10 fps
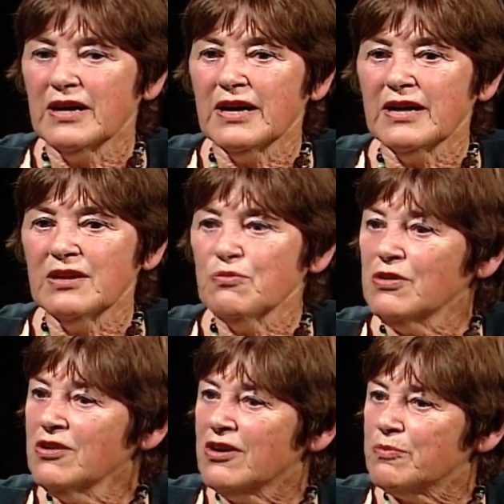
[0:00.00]
And
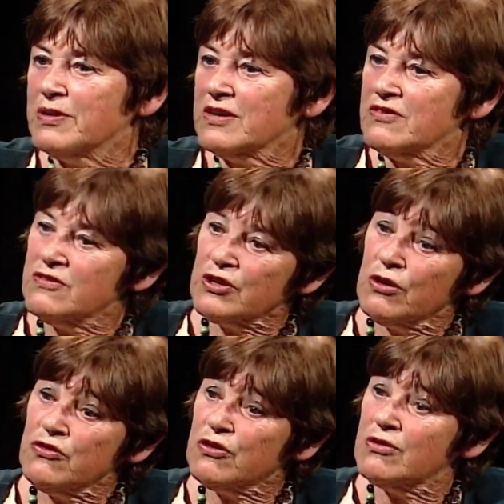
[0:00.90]
we're not, because this
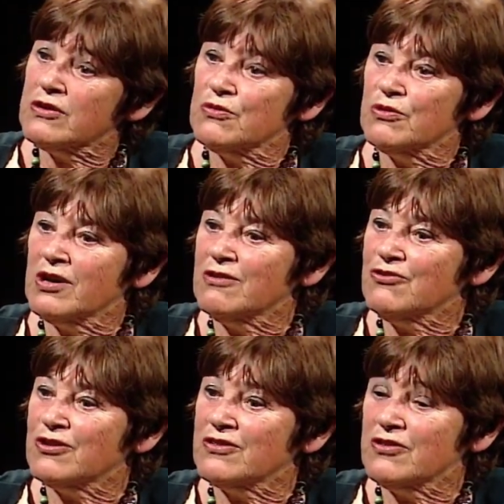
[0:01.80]
goes across all
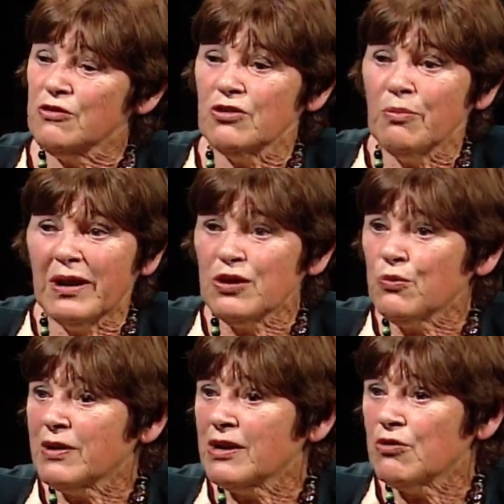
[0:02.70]
cultures. So no matter
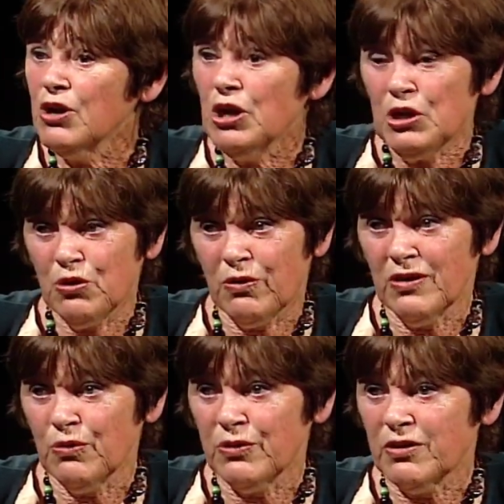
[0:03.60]
where you are
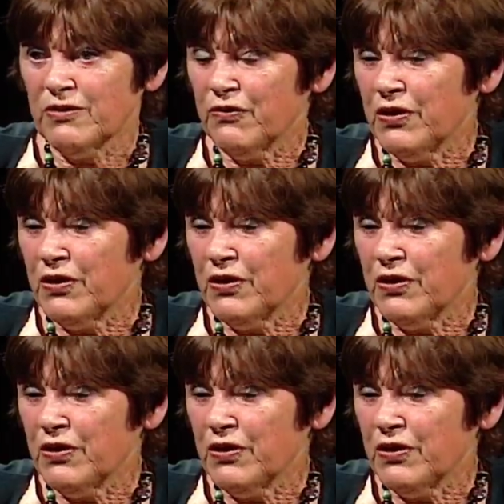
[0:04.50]
in the world, if